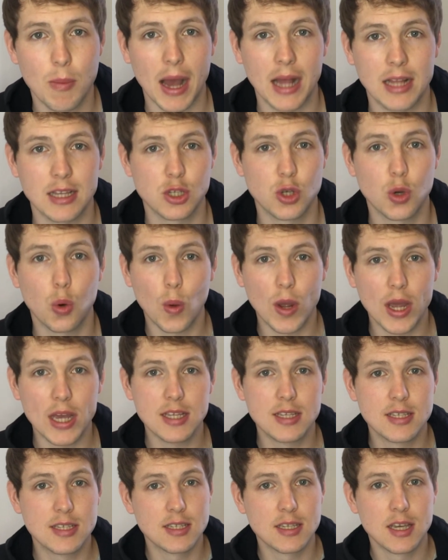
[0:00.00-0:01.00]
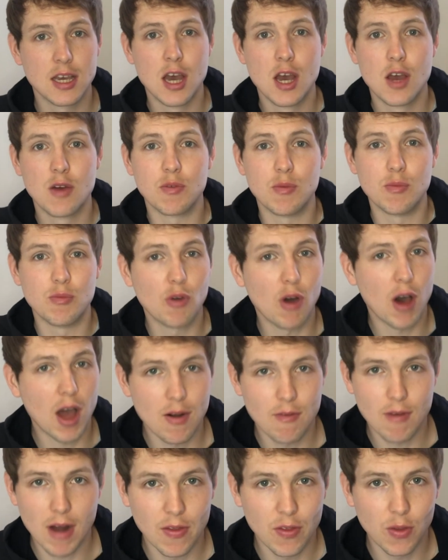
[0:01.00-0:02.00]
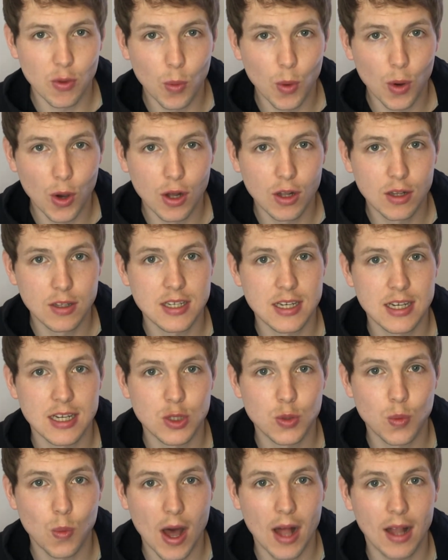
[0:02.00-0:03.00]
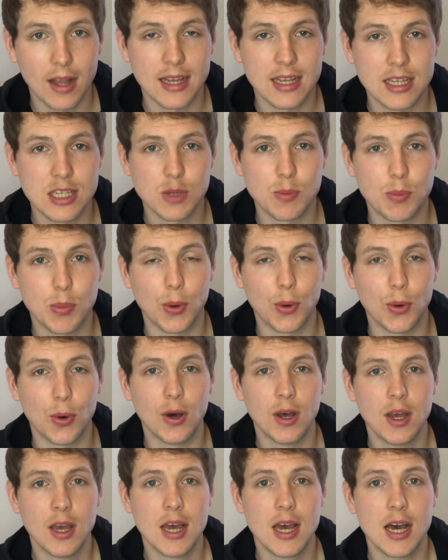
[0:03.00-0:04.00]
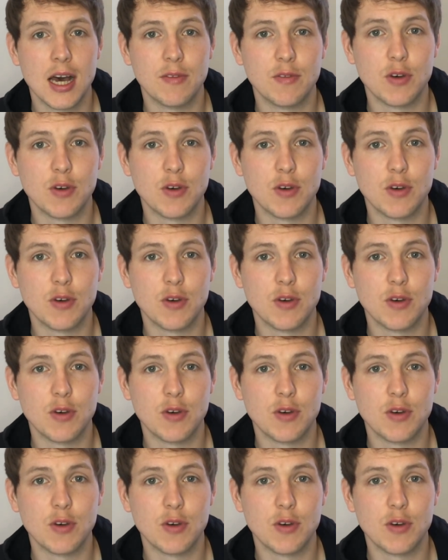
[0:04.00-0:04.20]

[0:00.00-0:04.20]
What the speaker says: and tweets from right around the world as well in support of